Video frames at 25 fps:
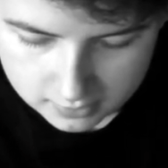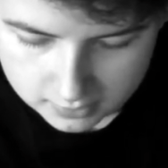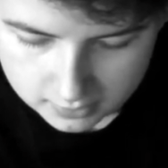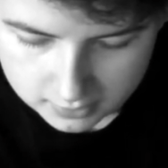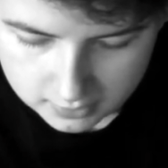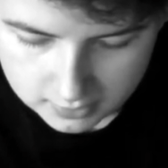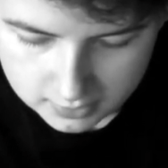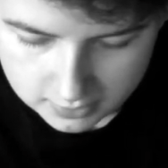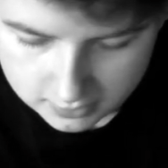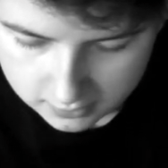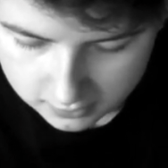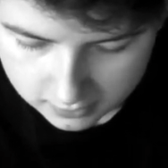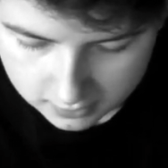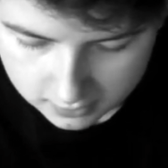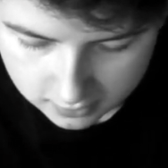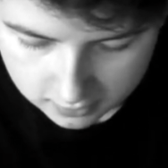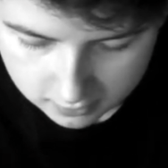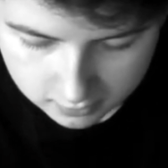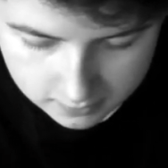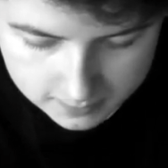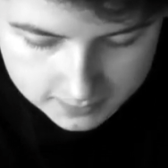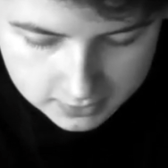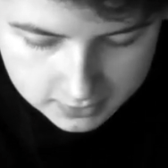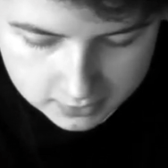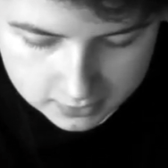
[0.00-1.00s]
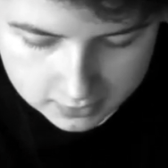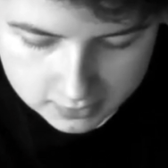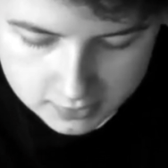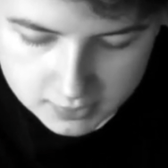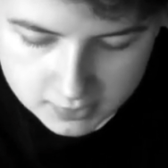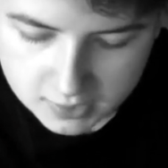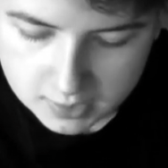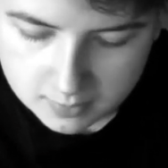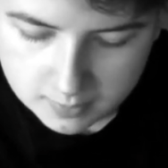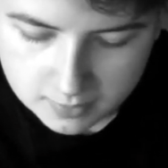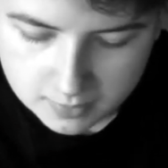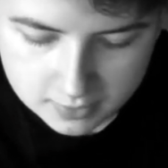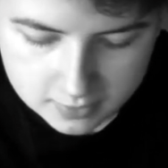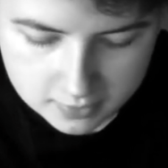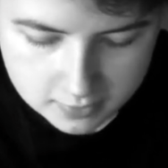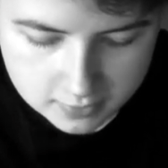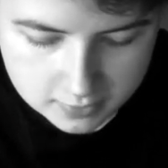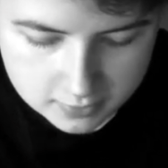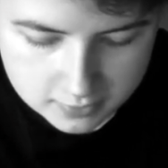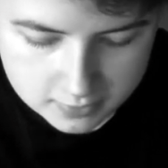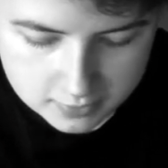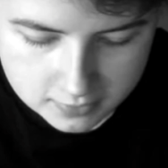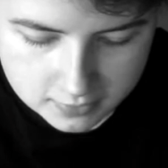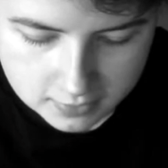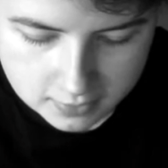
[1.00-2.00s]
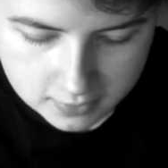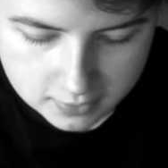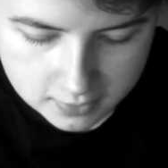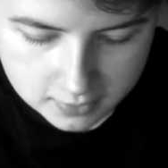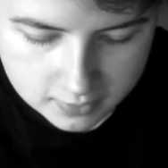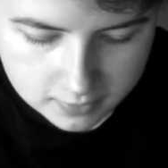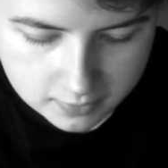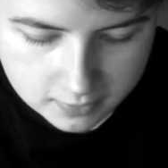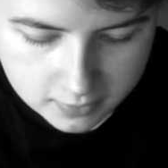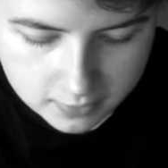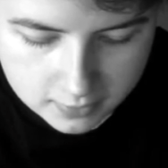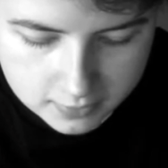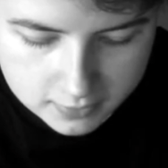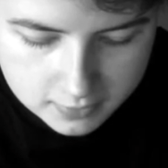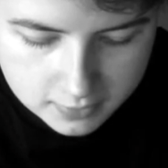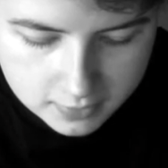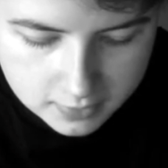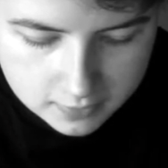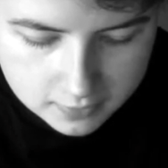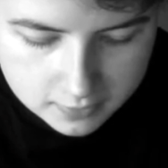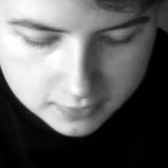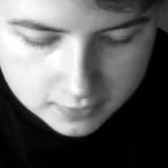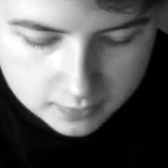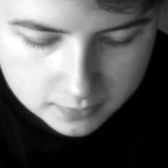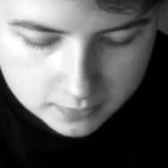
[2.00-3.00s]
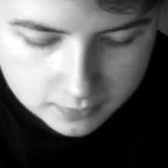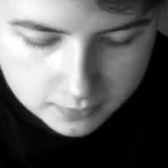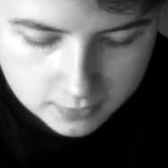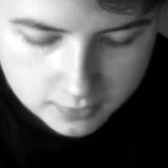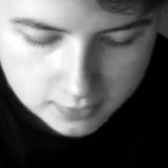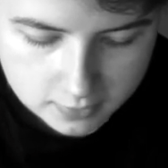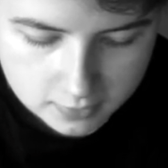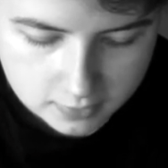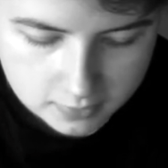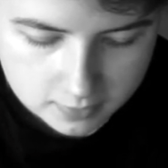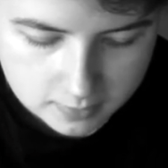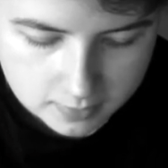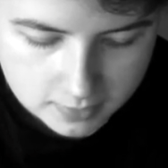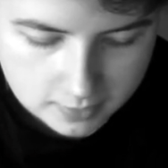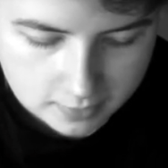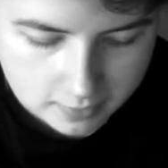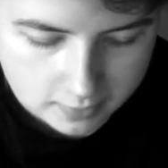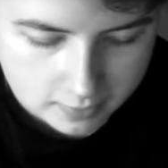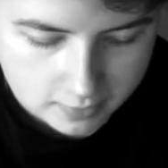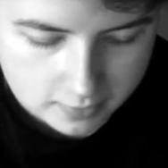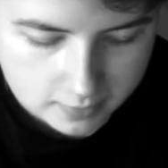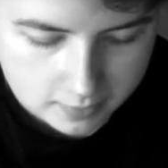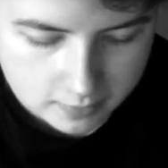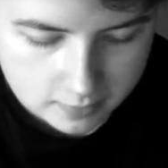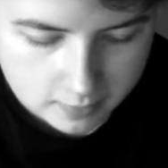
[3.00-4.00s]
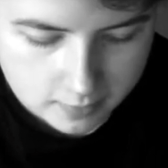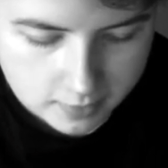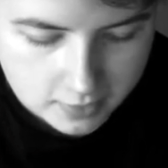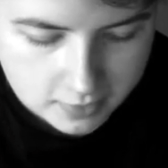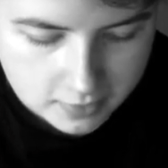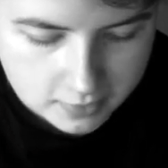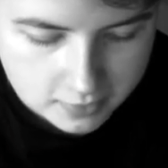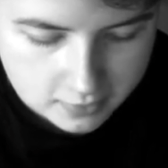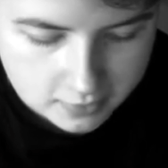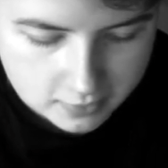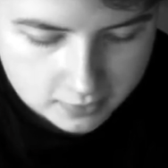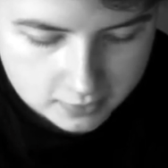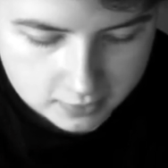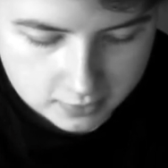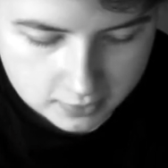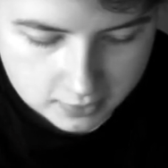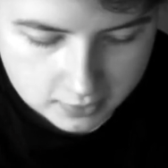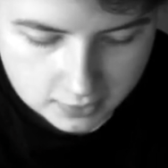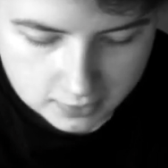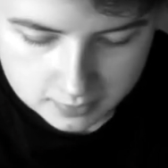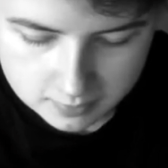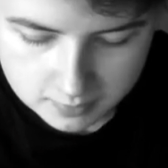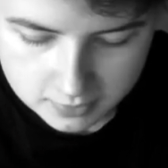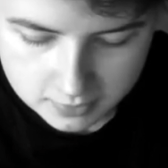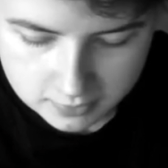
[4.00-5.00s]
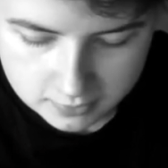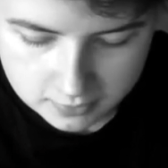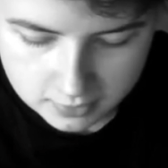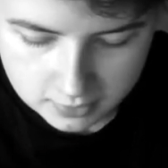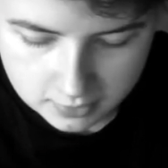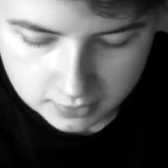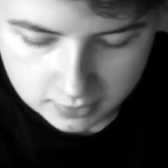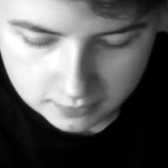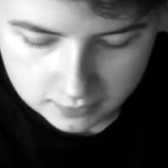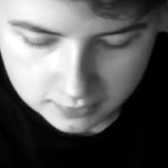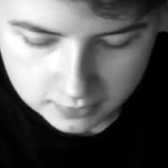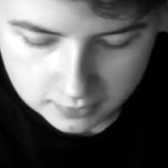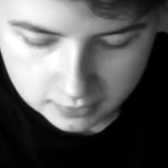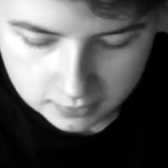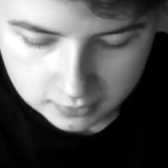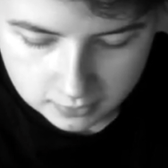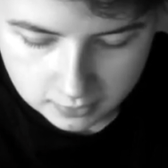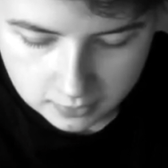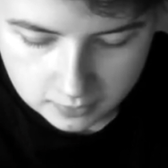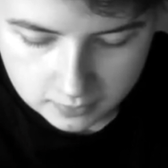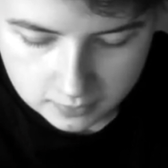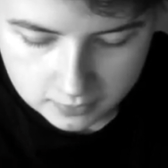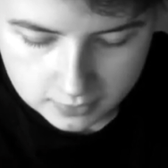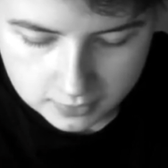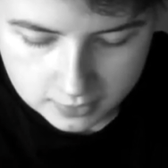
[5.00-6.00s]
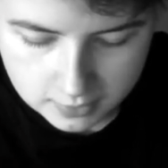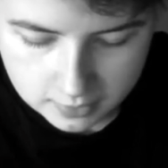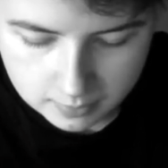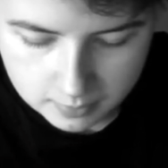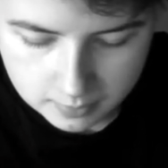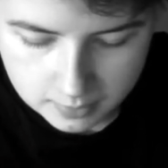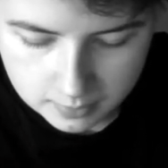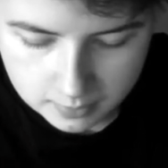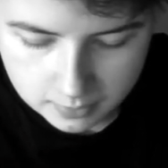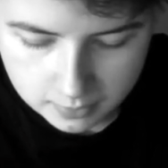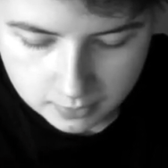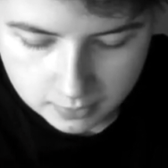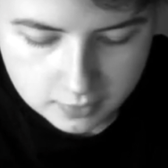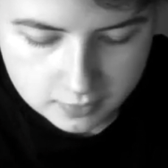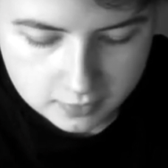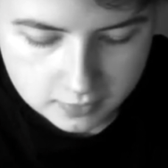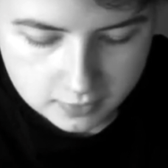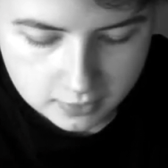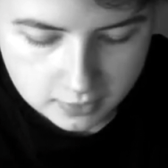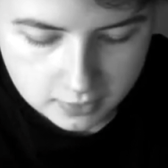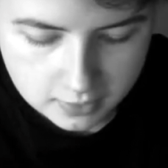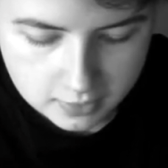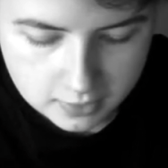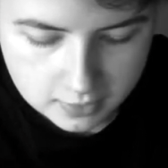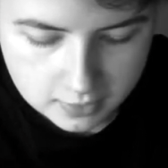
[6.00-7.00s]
Dear Dr. Lorimer, Jamie has asked that I write to give some further background information. He is much relieved to hopefully now be progressing in